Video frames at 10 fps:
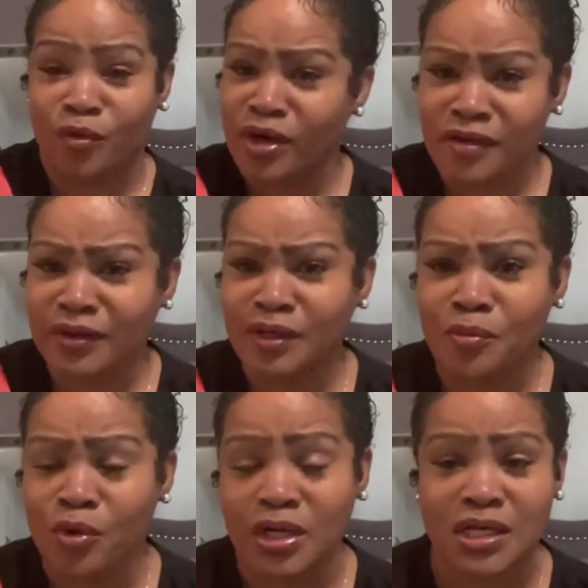or even in the
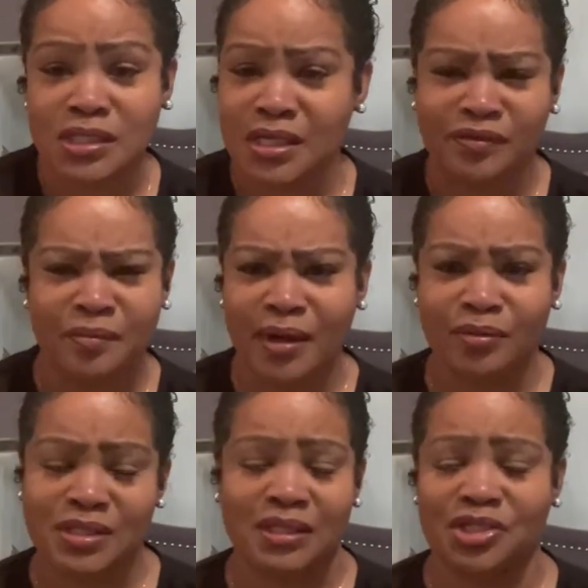morning, because everybody don't
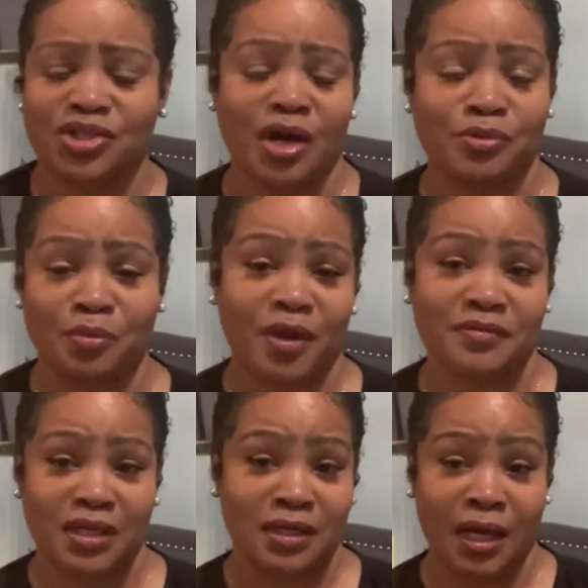take their showers or baths
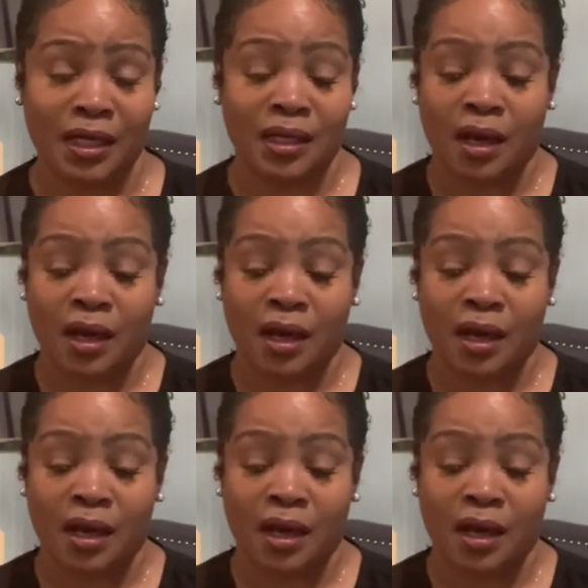at night.